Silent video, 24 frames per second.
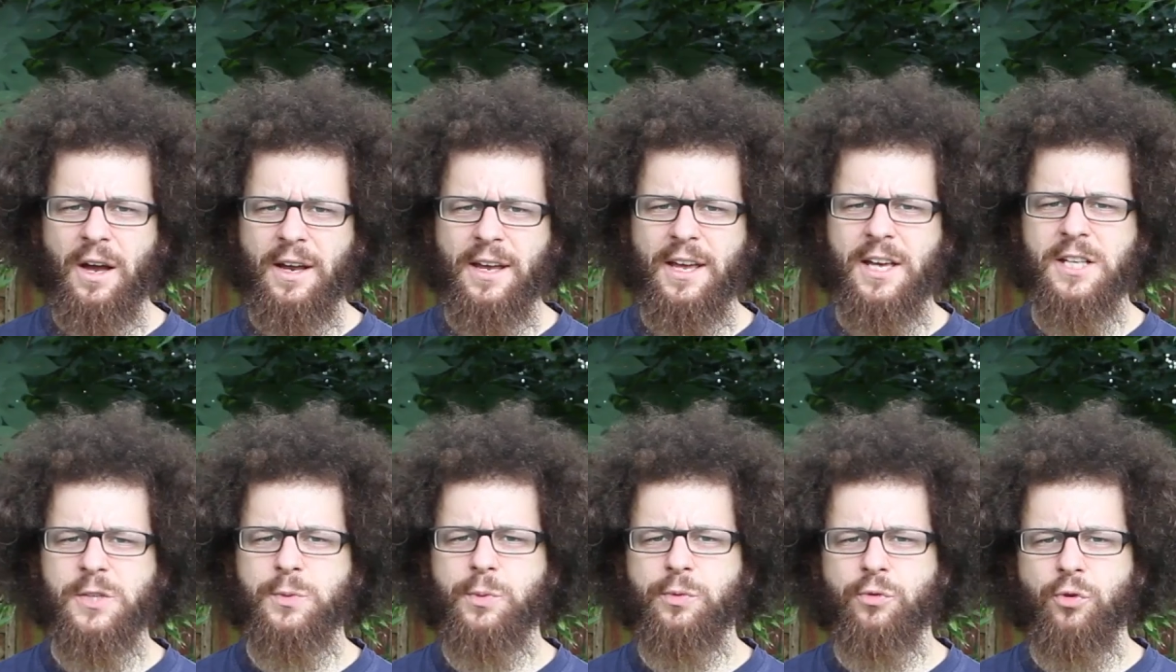
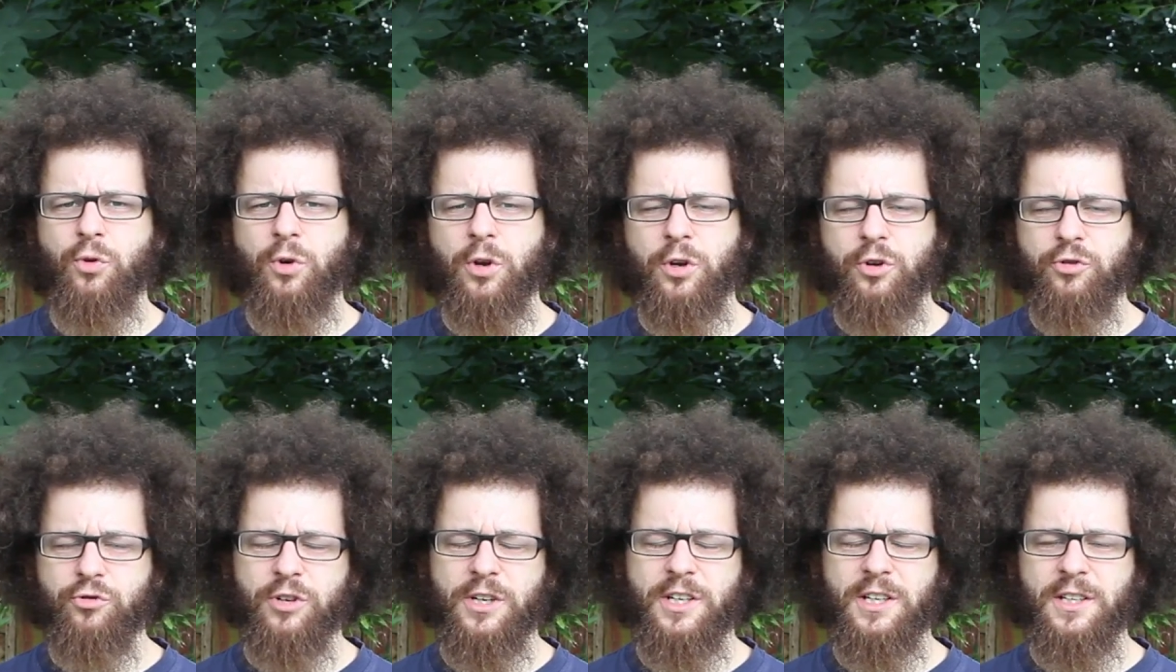guess we're all
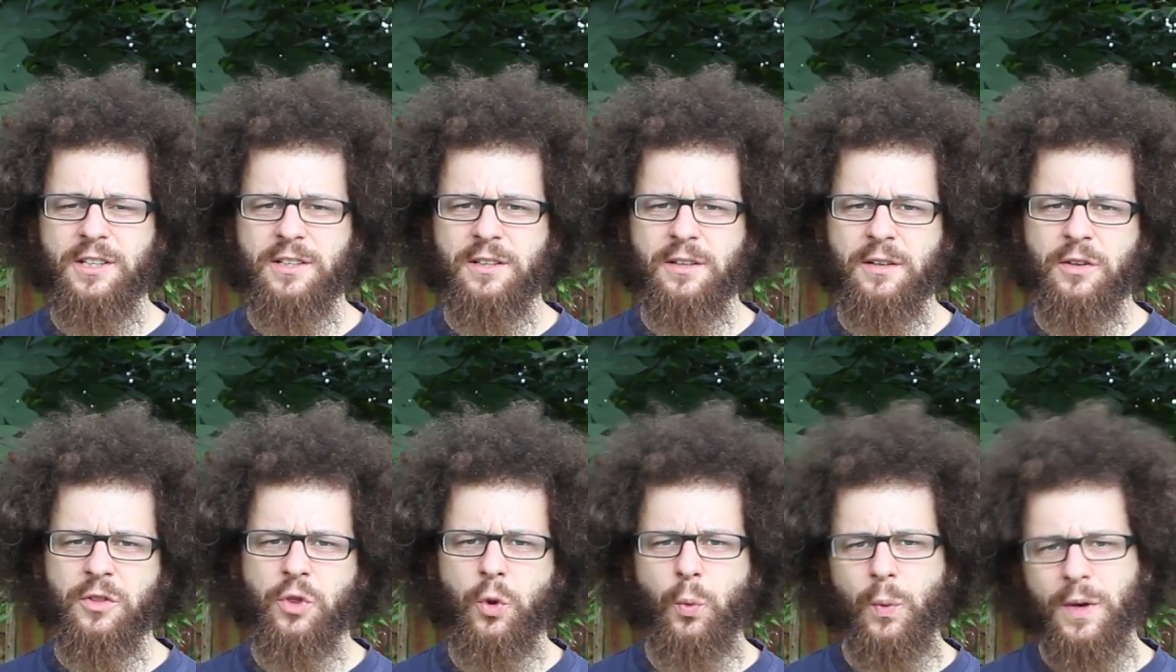agreed
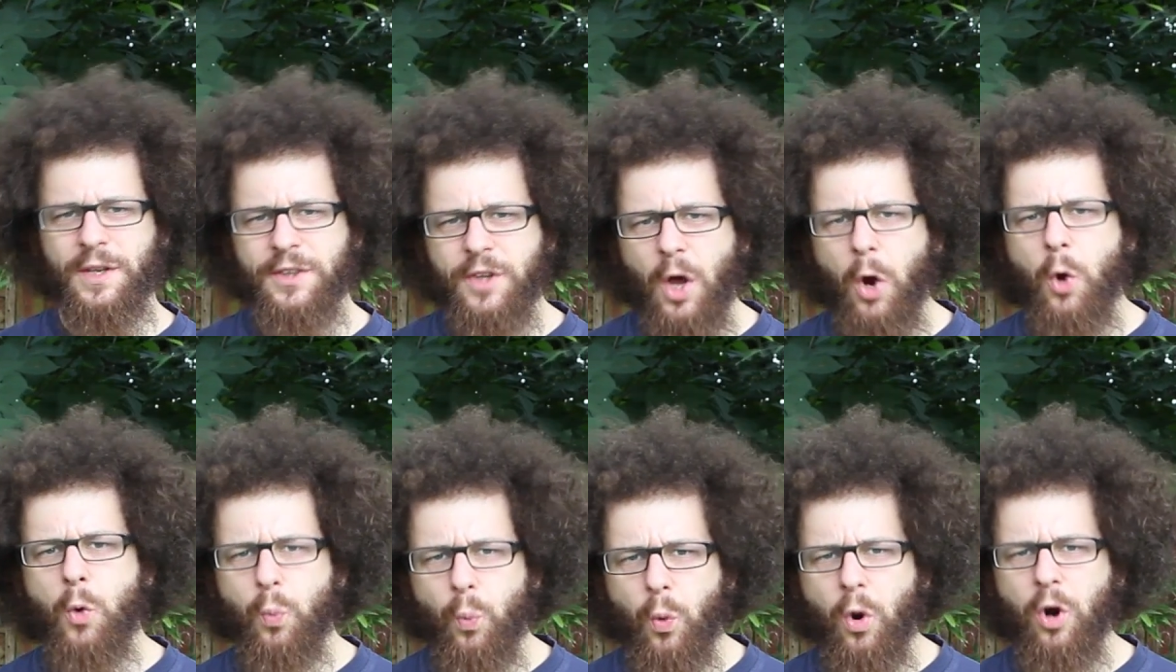that we
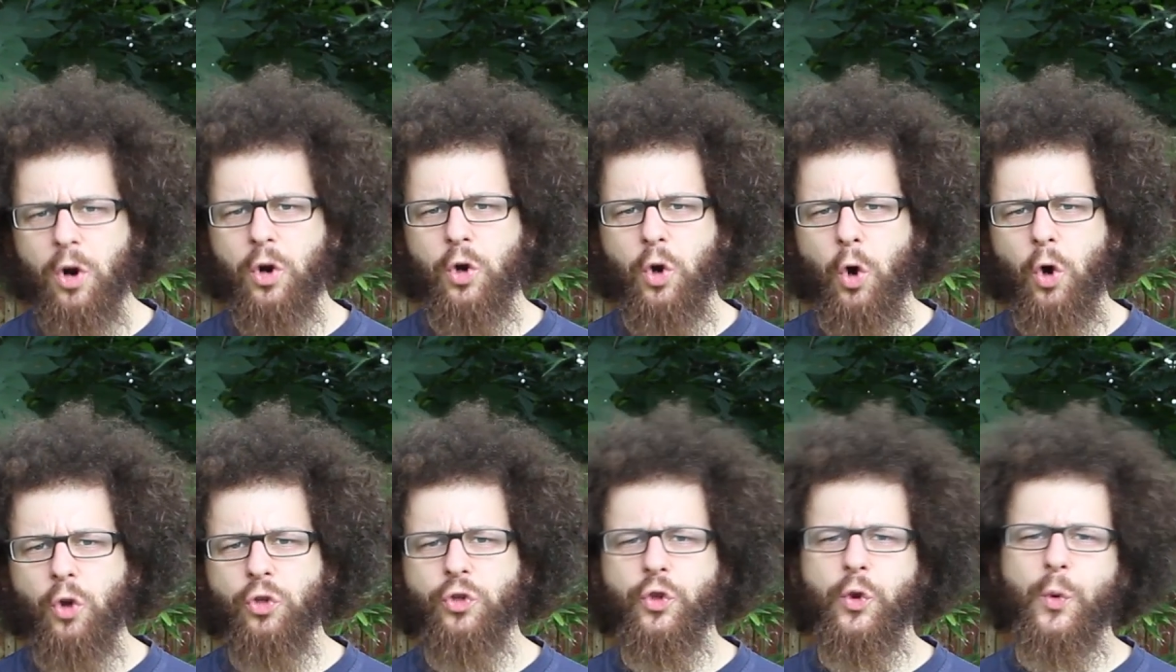don't want
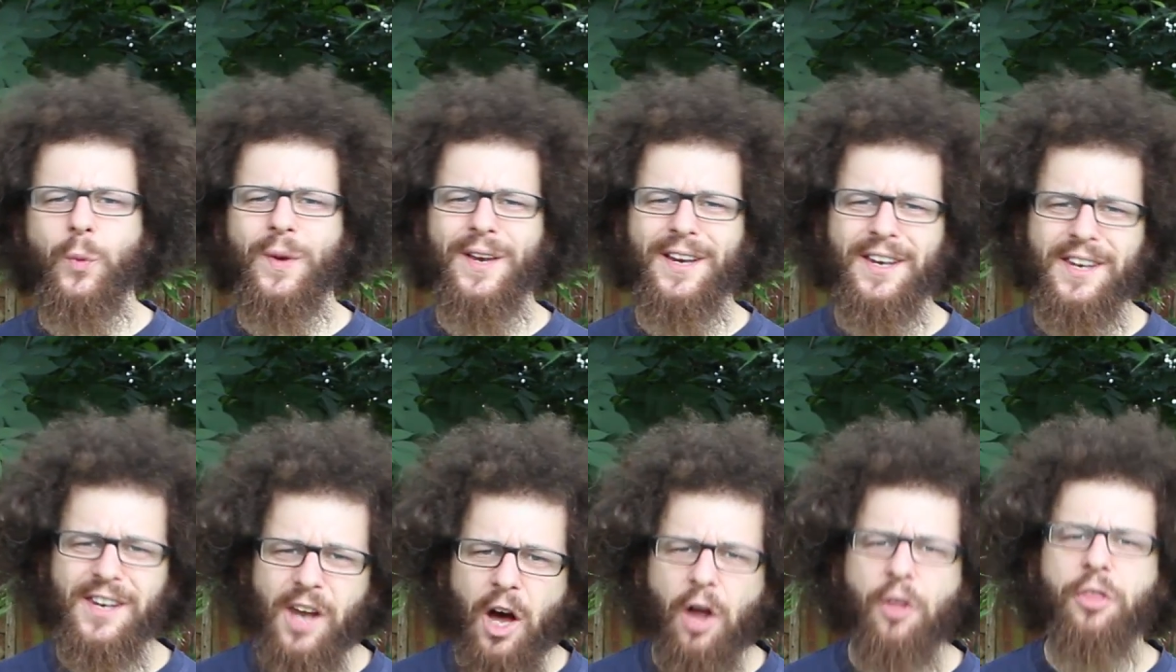God
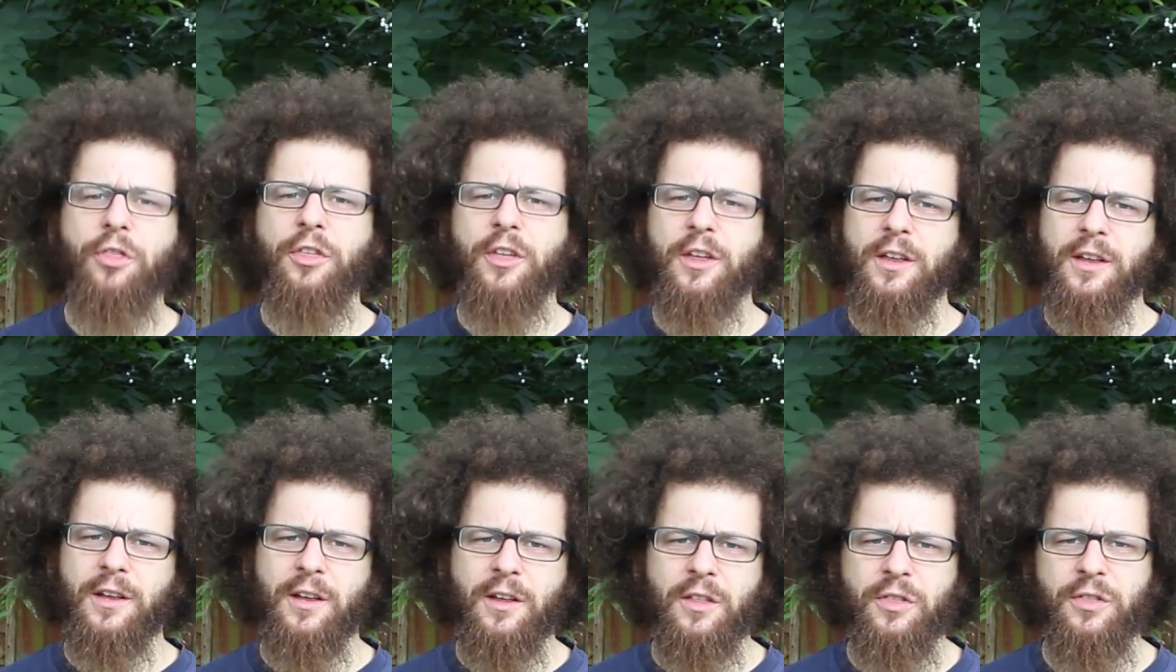doing
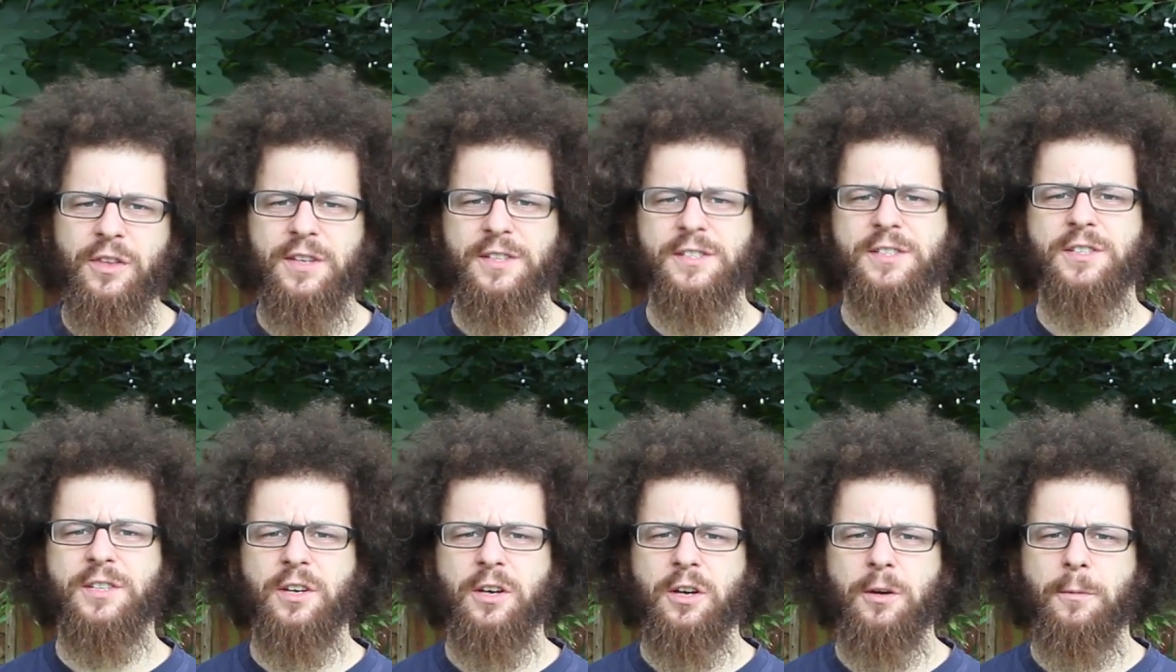nothing this
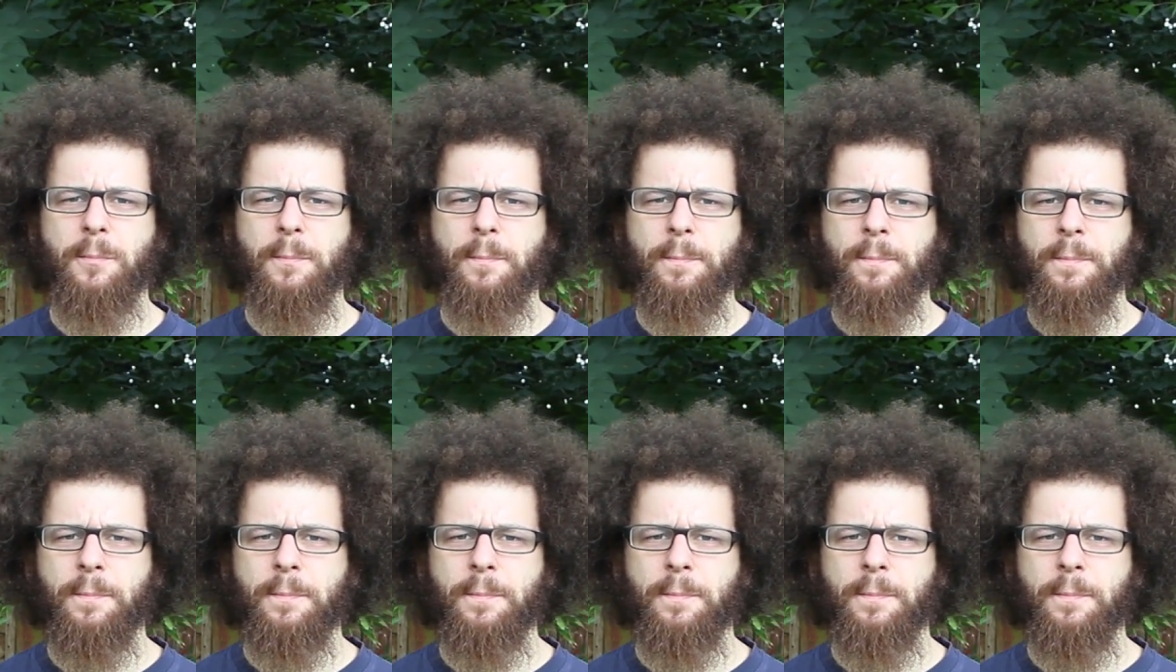term.